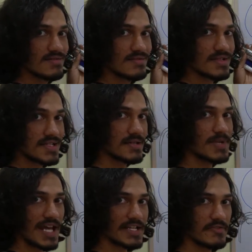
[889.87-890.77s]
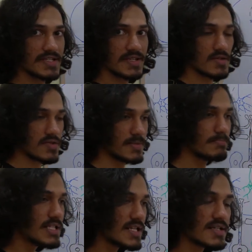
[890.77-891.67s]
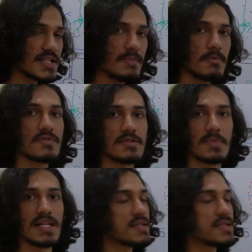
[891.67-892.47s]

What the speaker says: receptor activation. So similar type of smells